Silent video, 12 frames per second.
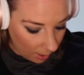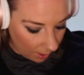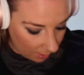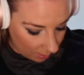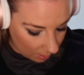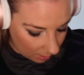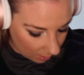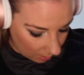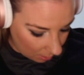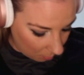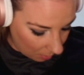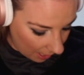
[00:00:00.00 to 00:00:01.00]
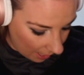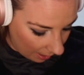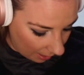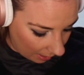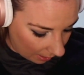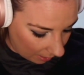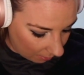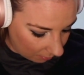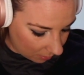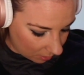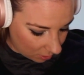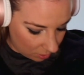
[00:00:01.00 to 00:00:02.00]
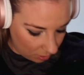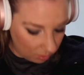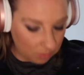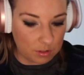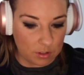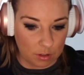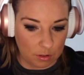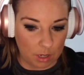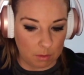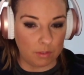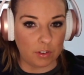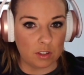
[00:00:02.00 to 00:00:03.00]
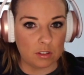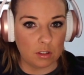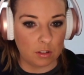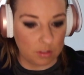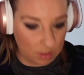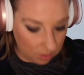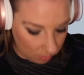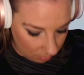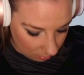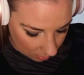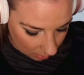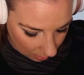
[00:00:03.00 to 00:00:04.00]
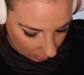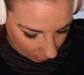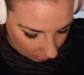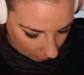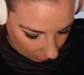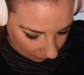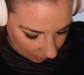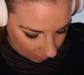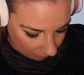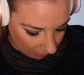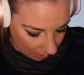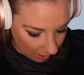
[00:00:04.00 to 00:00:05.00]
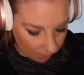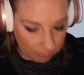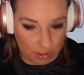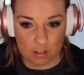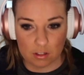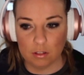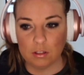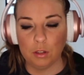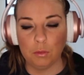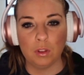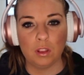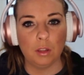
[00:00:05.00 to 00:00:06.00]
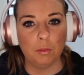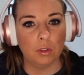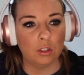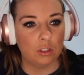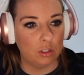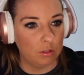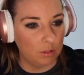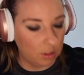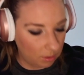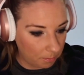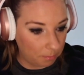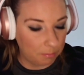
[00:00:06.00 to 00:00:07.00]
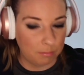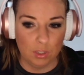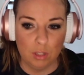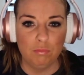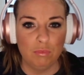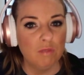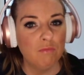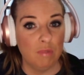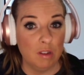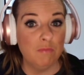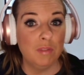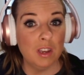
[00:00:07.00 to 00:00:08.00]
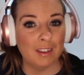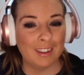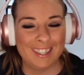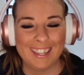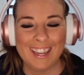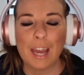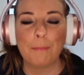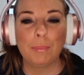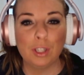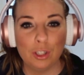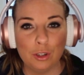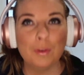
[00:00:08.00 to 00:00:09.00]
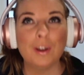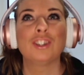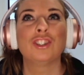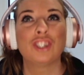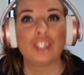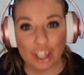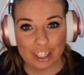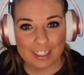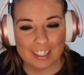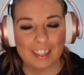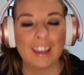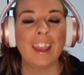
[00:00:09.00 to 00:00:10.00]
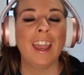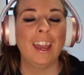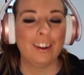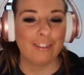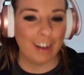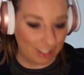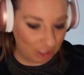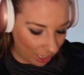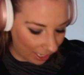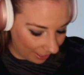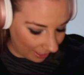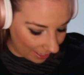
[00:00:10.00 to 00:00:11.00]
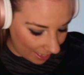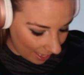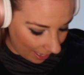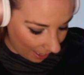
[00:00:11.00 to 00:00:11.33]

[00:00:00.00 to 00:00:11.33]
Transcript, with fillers: And then we have pseudo suit and reverse pseudo suit. Uh, 55 for the pseudo suit with the blue suit, blue, blue, blue shirt and red jacket.